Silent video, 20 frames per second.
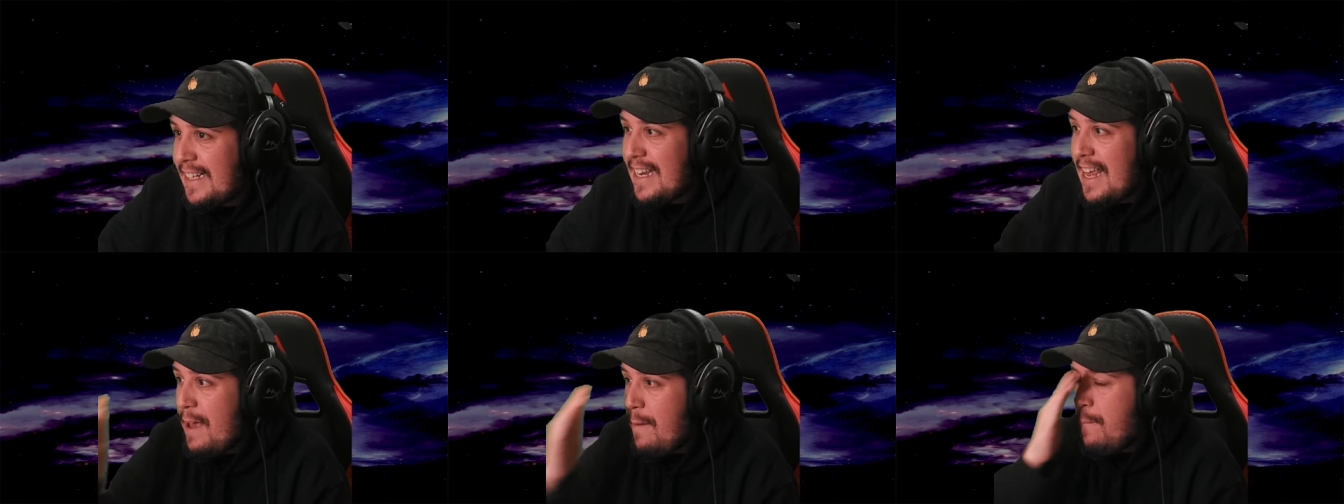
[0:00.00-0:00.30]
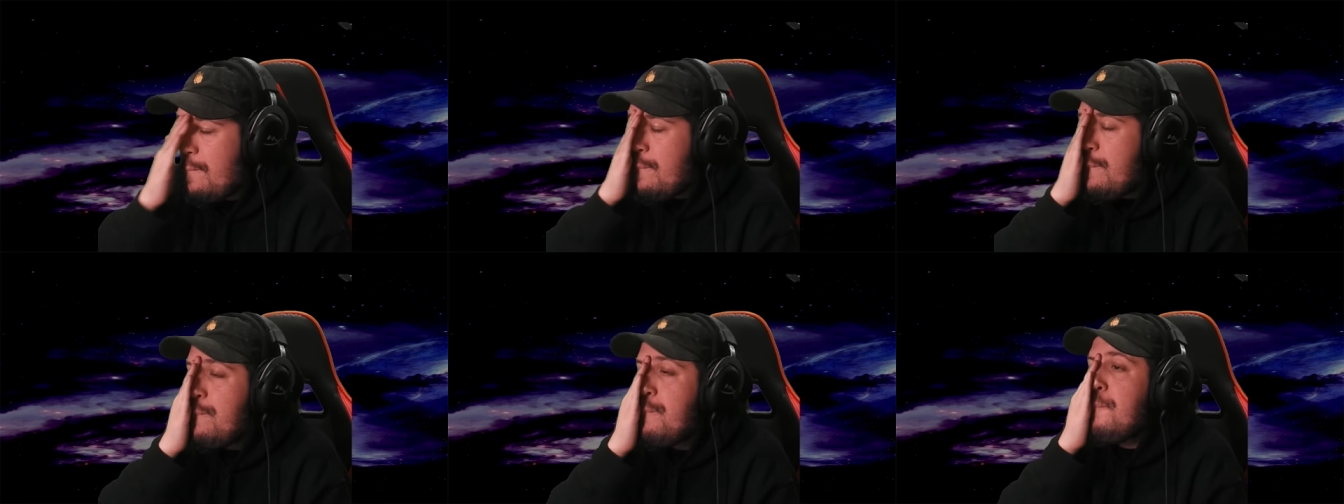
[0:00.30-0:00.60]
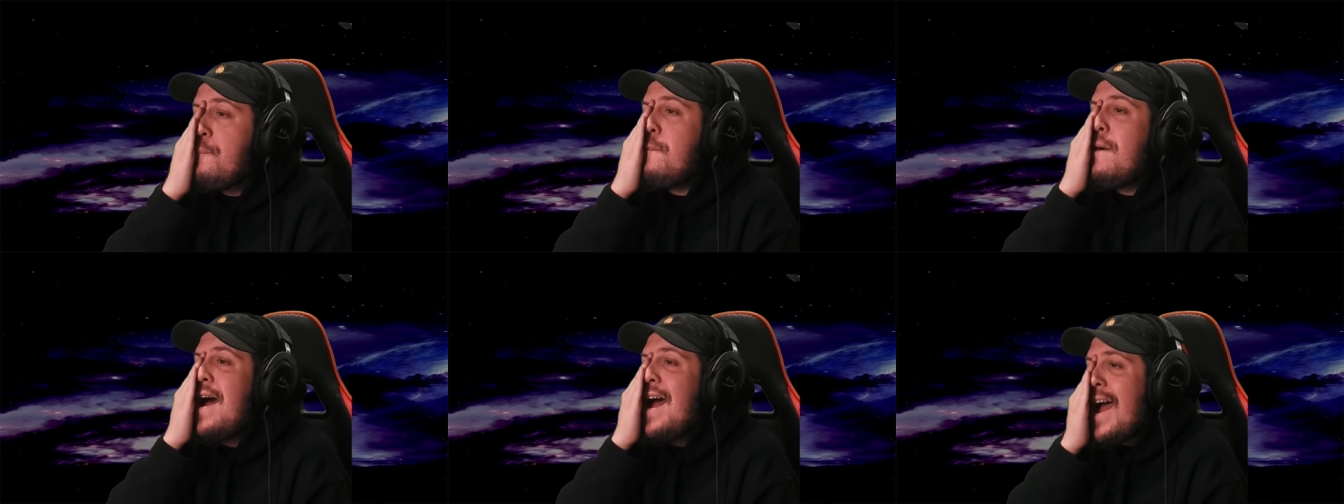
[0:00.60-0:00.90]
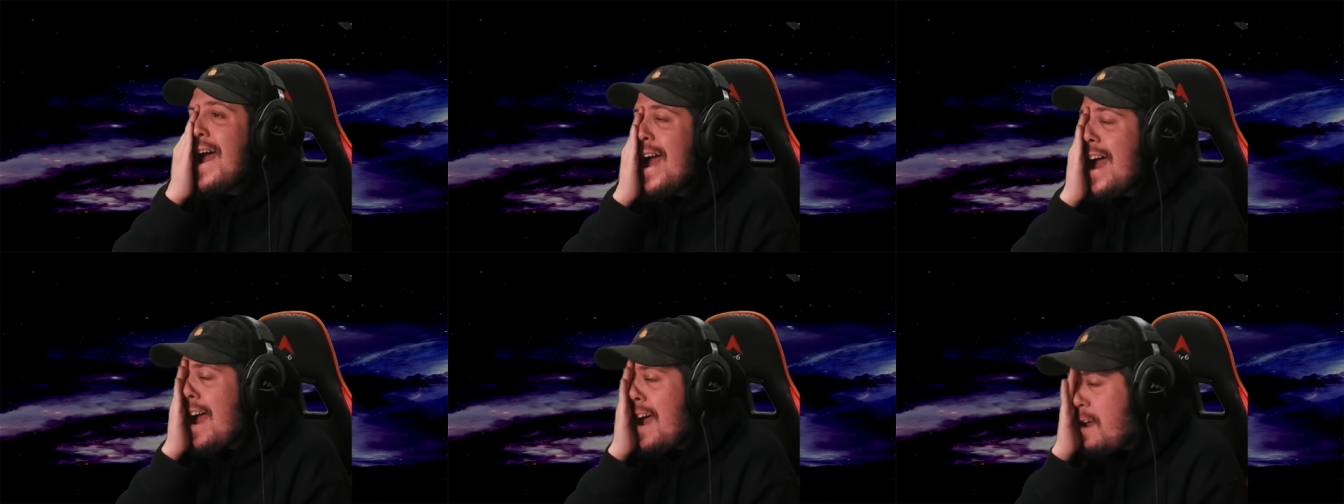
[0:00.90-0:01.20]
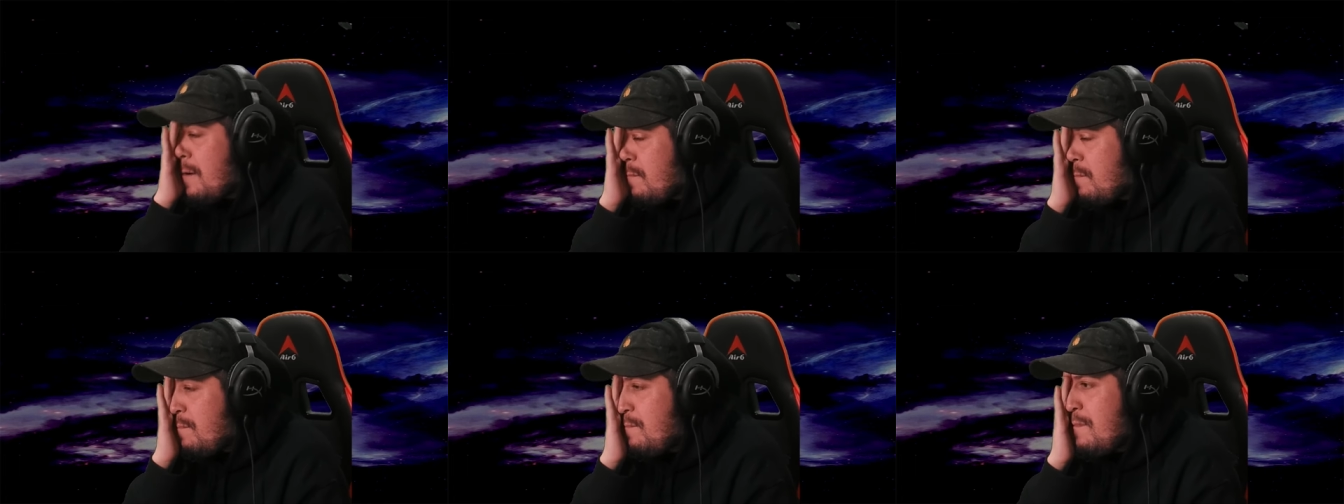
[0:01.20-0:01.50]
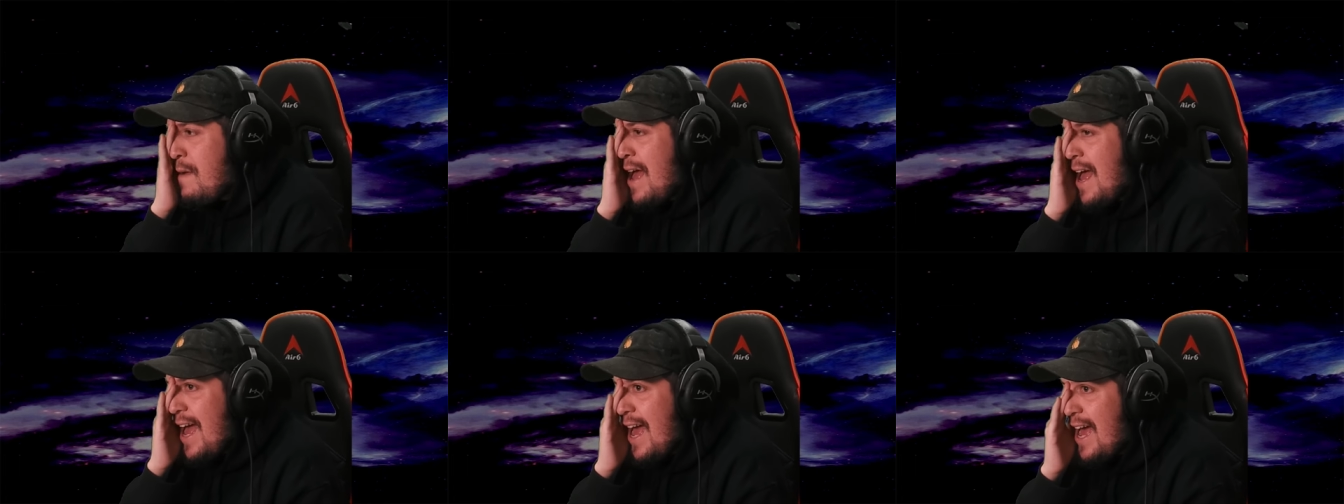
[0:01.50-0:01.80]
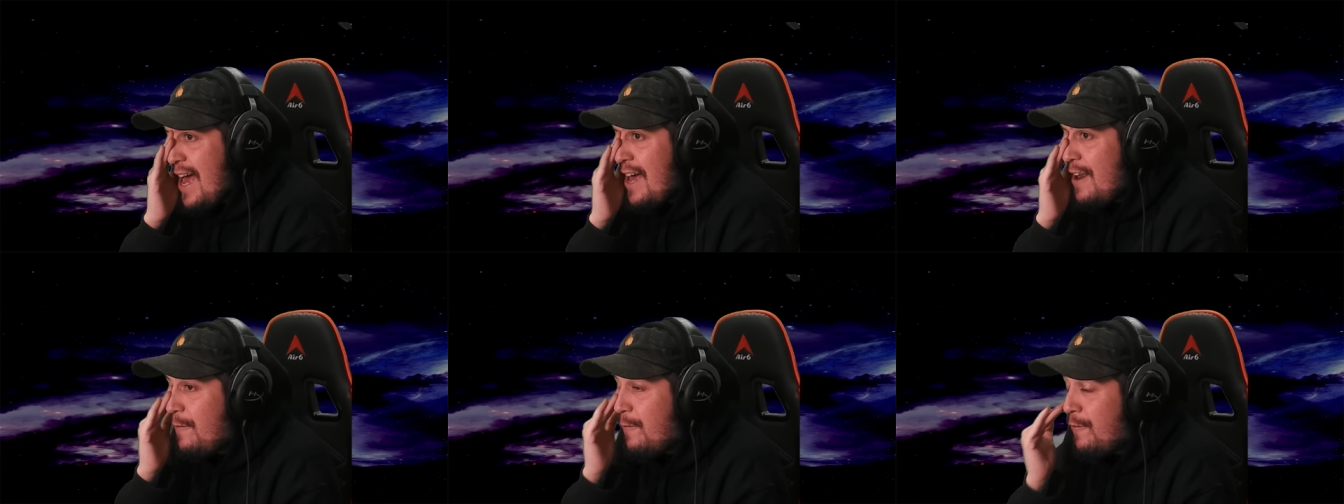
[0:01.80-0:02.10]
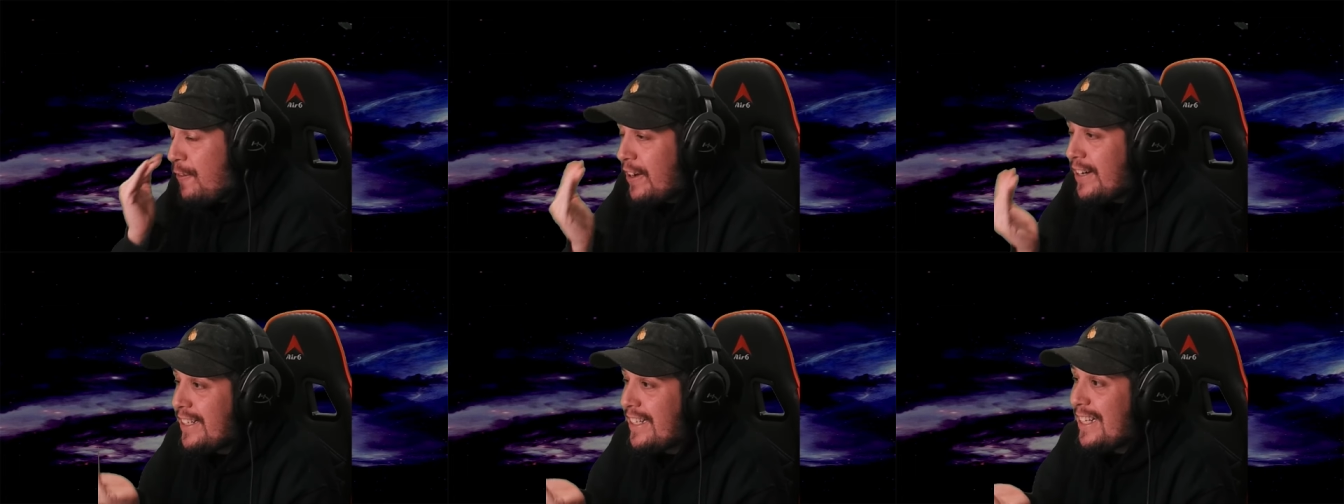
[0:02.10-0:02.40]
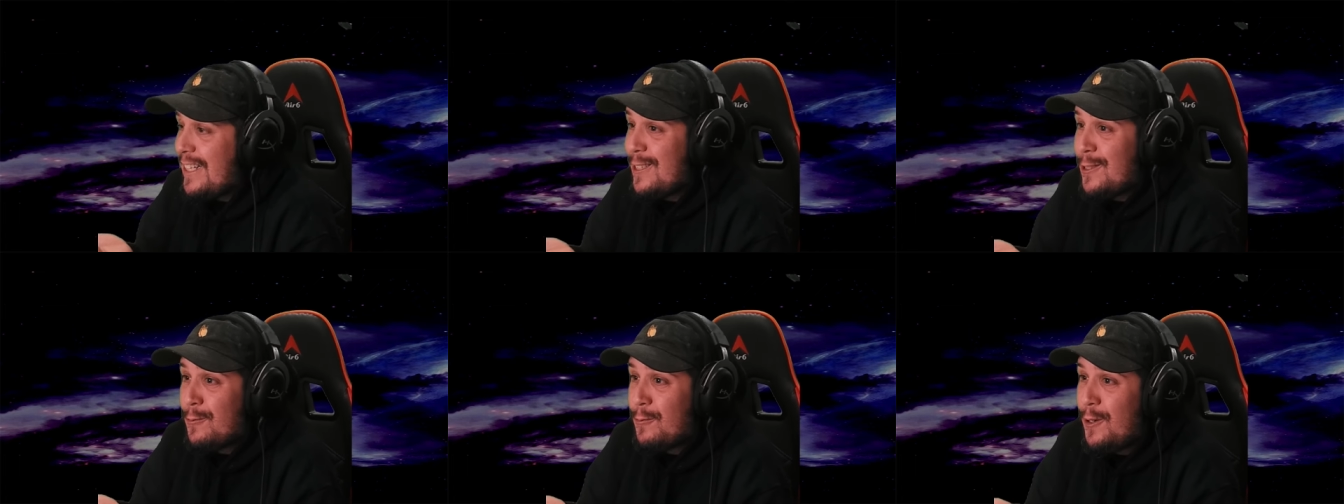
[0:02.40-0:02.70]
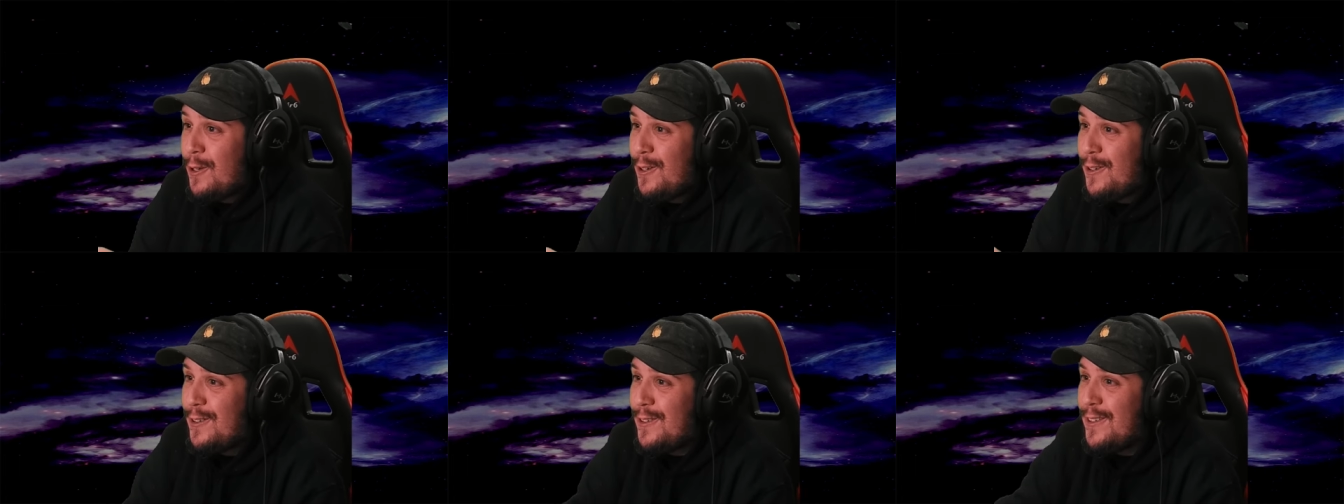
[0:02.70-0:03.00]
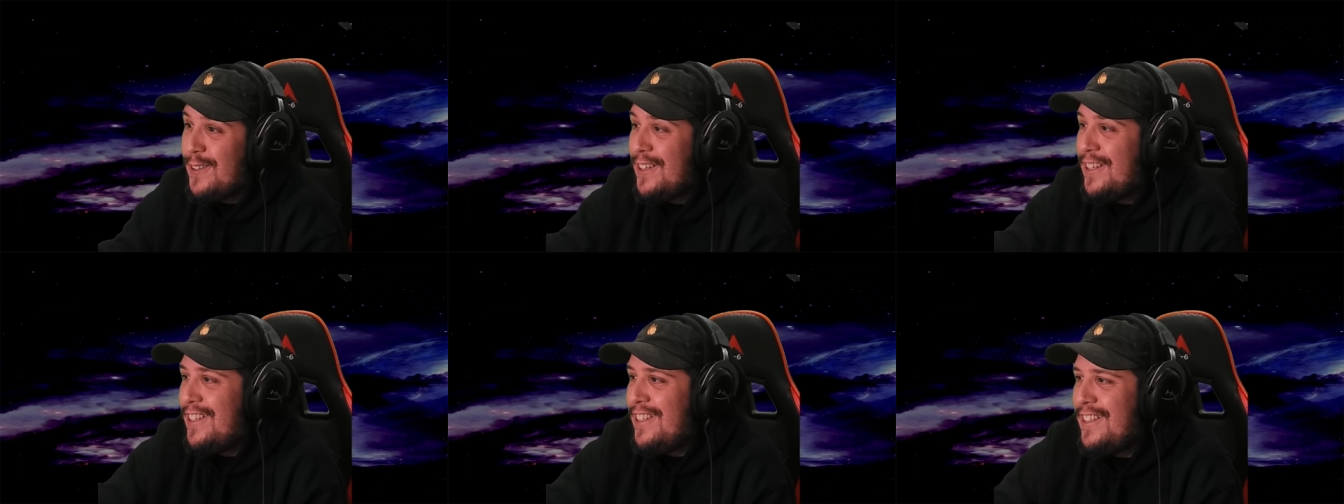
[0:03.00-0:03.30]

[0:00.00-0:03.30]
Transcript: they're mad, mad funny as well.